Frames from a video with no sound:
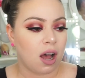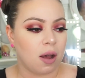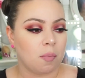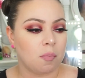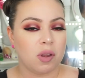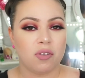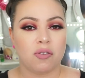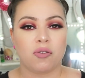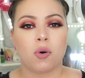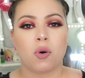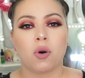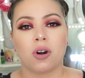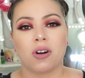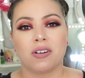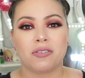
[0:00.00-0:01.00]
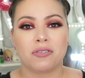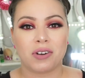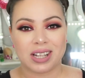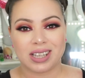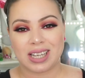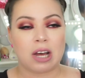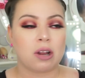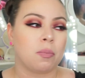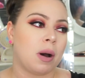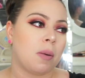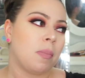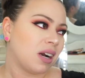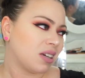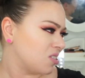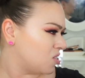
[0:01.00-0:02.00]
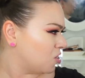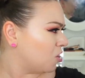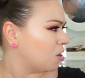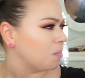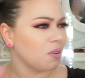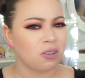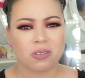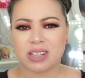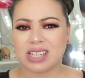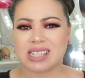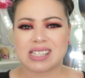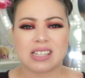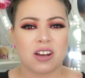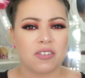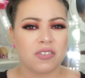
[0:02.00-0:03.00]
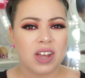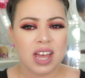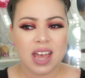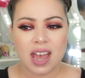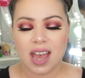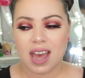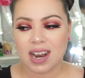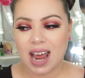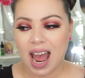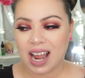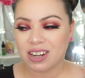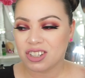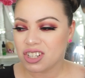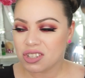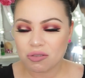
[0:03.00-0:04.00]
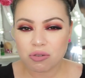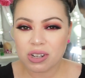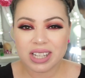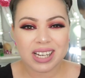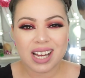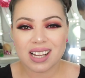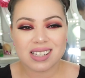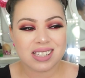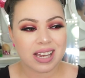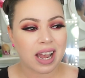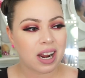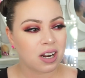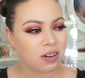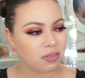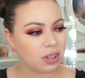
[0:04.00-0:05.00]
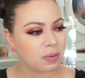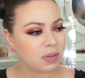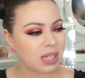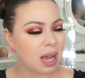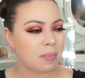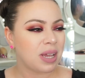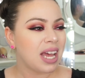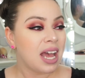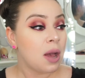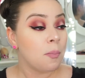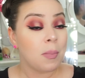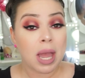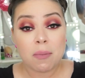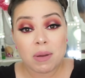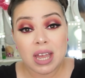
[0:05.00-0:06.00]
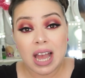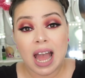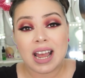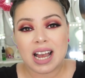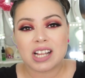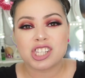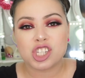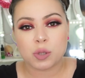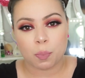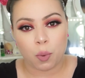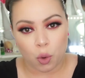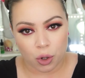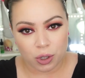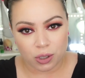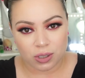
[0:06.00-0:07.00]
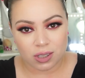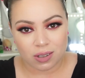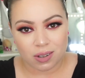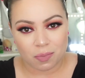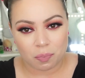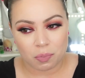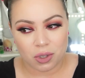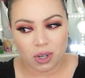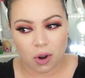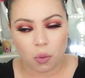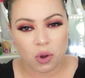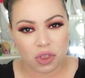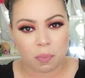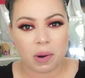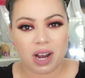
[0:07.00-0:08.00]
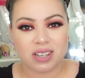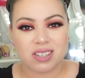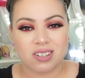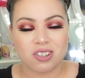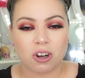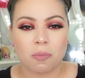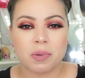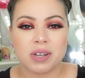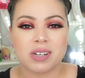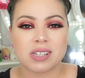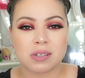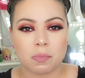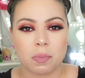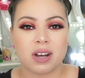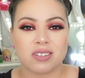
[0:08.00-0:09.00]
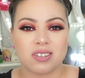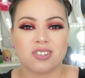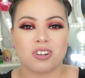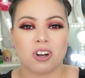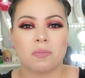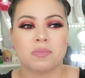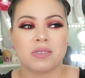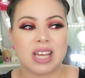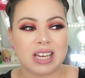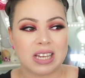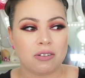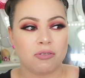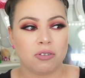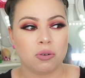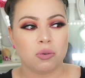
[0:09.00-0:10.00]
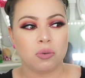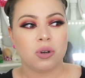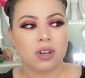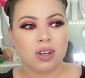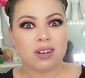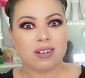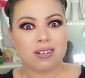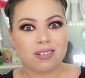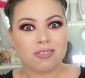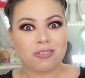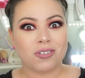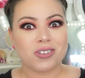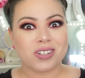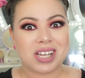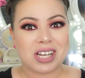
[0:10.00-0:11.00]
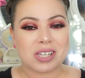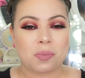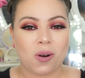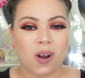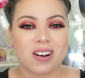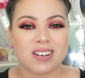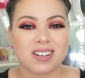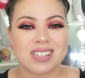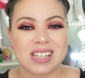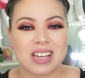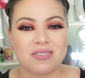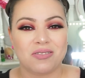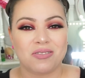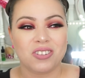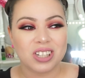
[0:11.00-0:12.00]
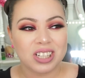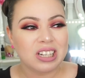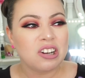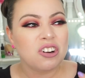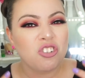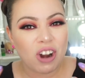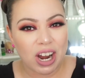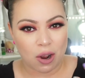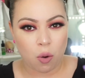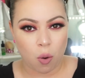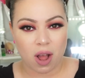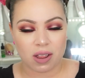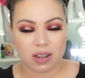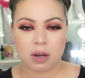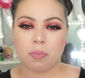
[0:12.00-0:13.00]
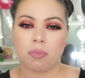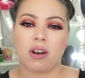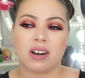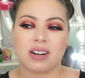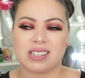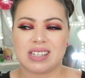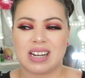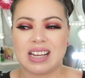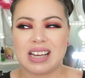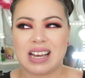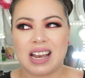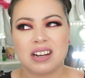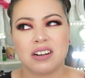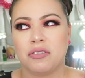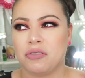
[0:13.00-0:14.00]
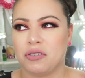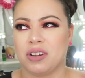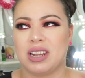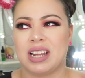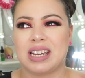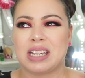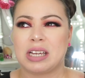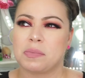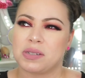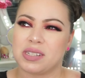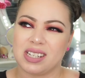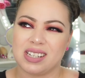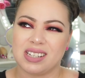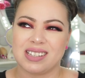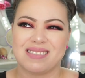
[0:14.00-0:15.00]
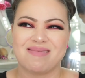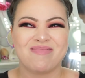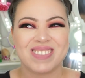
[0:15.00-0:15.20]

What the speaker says: before finding out about Boxycharm and all that stuff. And I just really got tired of Ipsy. I mean, maybe I got spoiled, you know, with Boxycharm, because Boxycharm, they give you full-size products and really great quality products. And I kind of feel like Ipsy